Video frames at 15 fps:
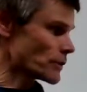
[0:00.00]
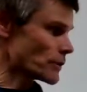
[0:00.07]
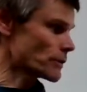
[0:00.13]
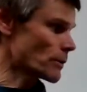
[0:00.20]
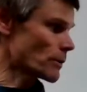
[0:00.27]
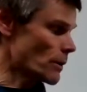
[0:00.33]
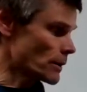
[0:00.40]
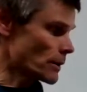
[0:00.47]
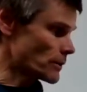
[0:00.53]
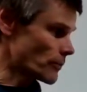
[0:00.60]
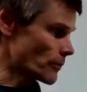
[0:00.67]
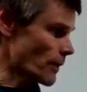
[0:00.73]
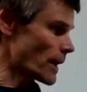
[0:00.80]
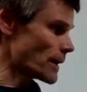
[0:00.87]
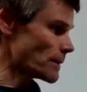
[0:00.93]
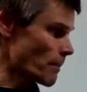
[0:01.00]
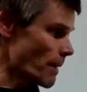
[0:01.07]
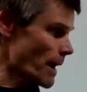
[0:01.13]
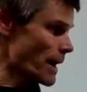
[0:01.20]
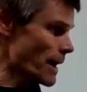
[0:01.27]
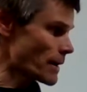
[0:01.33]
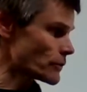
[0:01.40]
a, a defined
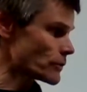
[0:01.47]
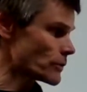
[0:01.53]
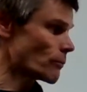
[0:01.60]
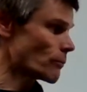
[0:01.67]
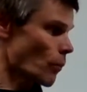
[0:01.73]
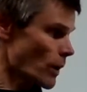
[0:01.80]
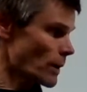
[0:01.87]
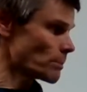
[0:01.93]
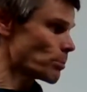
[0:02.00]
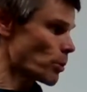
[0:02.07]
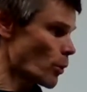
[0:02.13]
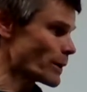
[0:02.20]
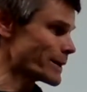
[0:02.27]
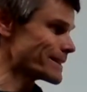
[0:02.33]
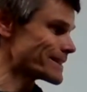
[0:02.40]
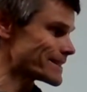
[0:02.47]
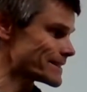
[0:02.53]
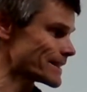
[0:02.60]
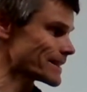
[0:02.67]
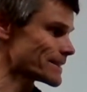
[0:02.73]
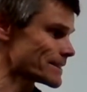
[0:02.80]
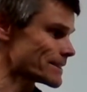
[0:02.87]
mass of
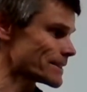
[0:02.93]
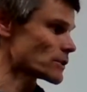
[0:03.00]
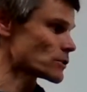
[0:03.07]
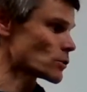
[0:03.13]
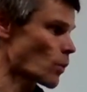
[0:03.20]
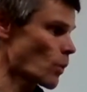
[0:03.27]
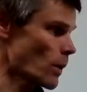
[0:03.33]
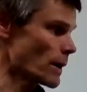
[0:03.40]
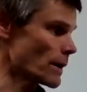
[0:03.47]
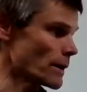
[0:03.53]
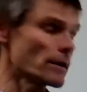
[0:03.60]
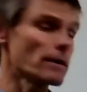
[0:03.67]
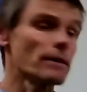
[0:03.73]
1.661